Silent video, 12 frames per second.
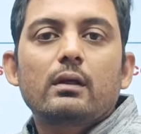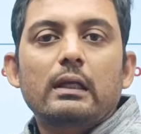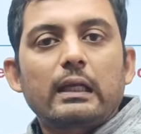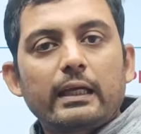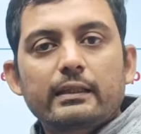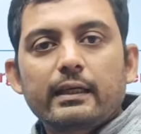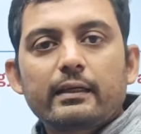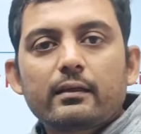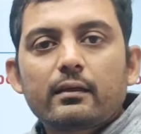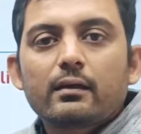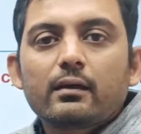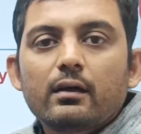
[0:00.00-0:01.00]
like
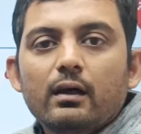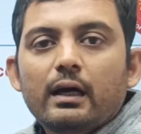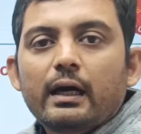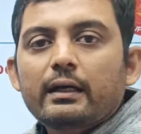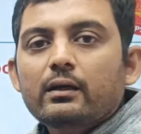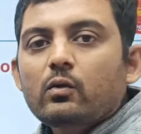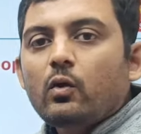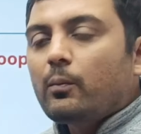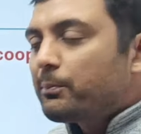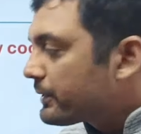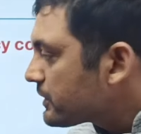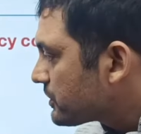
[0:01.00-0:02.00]
that. And
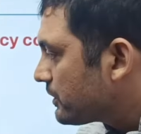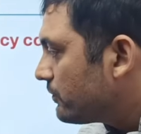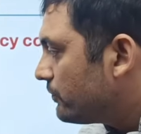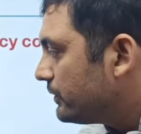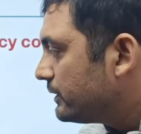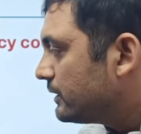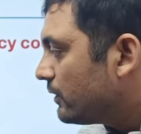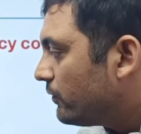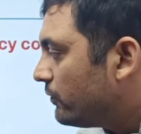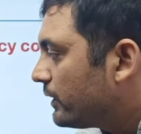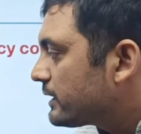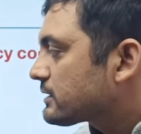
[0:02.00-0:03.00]
cooperation with
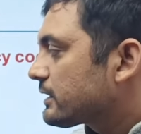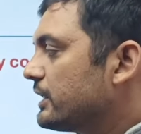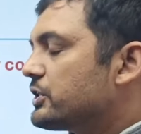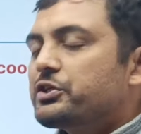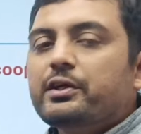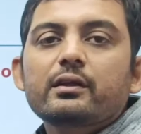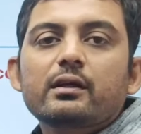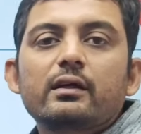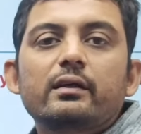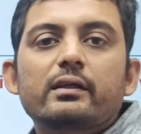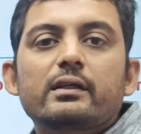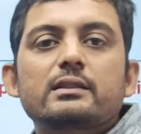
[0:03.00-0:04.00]
the West Asian
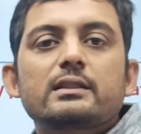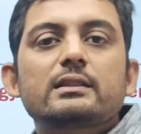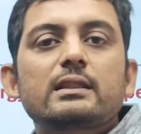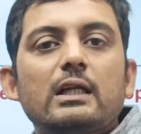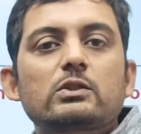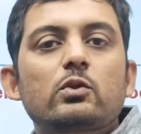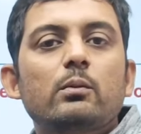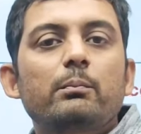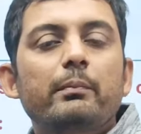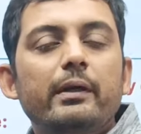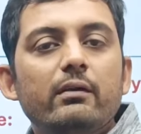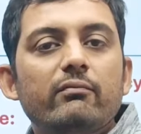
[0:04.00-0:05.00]
countries is also a
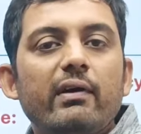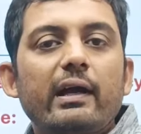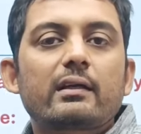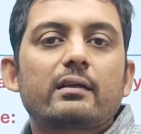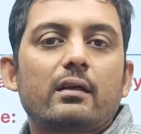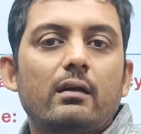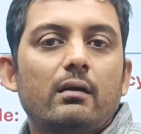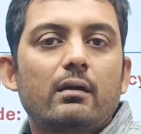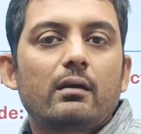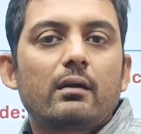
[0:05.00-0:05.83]
main factor